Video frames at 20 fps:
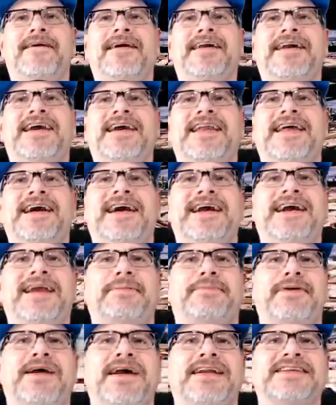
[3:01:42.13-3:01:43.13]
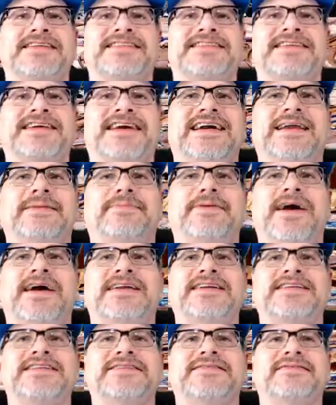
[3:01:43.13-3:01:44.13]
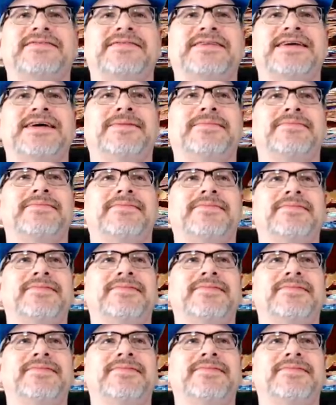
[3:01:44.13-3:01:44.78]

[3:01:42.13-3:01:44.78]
I gotta, I gotta practice. I gotta practice. Yep.